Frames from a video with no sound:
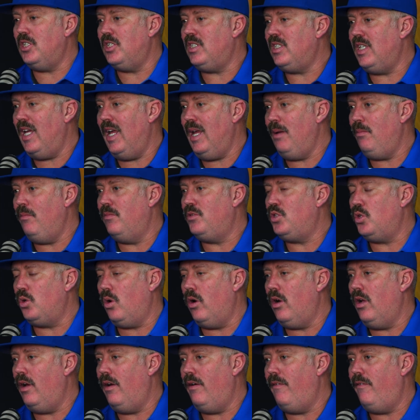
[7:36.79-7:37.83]
the same
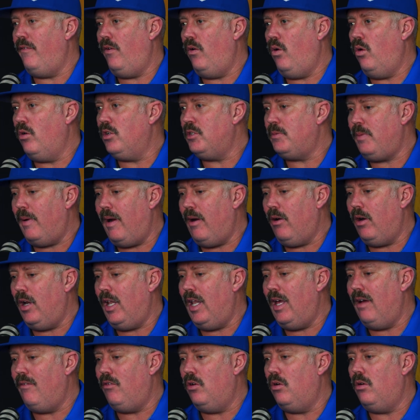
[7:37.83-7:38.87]
sort of horsepower
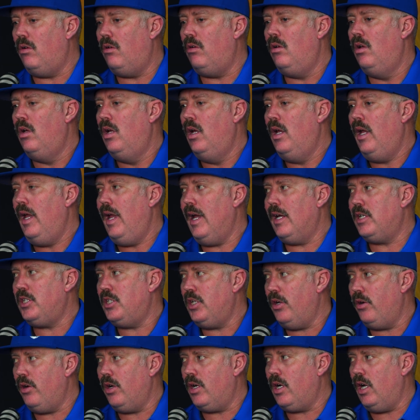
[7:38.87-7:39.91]
level,
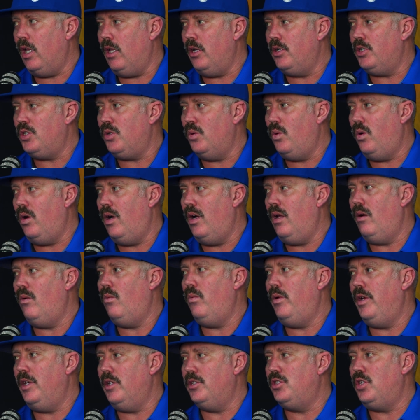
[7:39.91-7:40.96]
exterior colors you
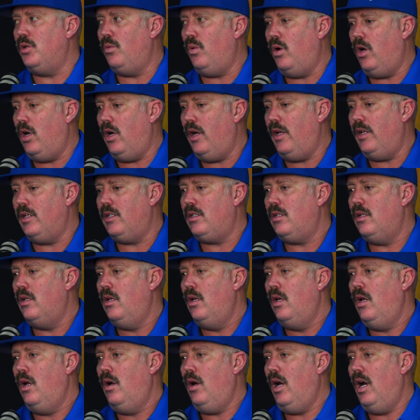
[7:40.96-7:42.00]
want, wheels you want.
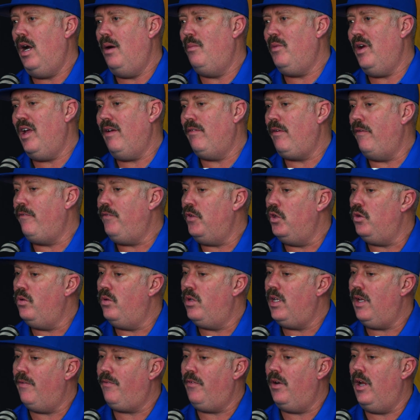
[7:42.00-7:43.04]
We have a few
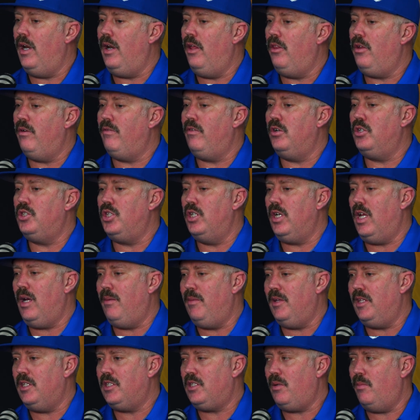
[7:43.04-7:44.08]
another version
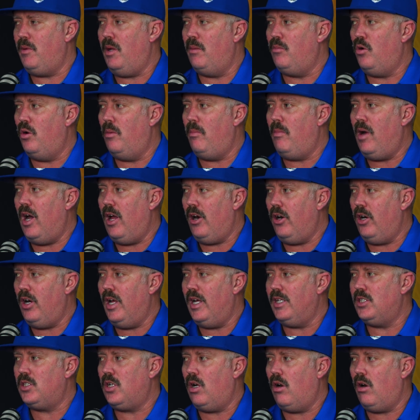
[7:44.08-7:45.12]
coming. It's going to be a more
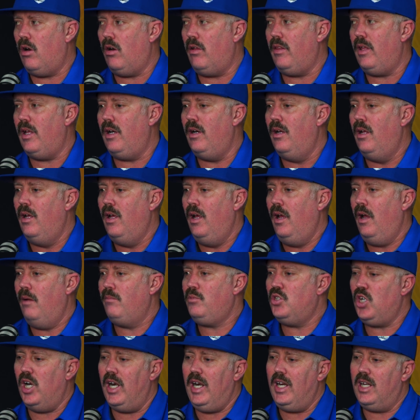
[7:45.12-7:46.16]
modernized car that
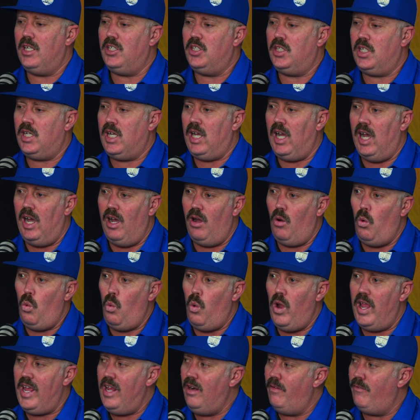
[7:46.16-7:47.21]
trying to cut
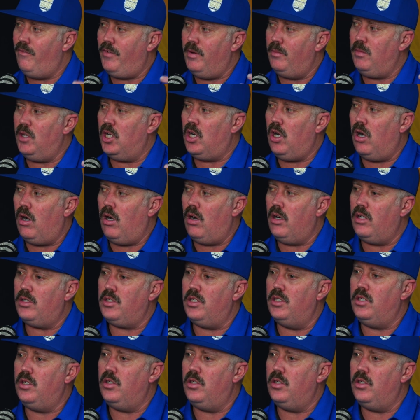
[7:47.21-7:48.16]
weight from the cars and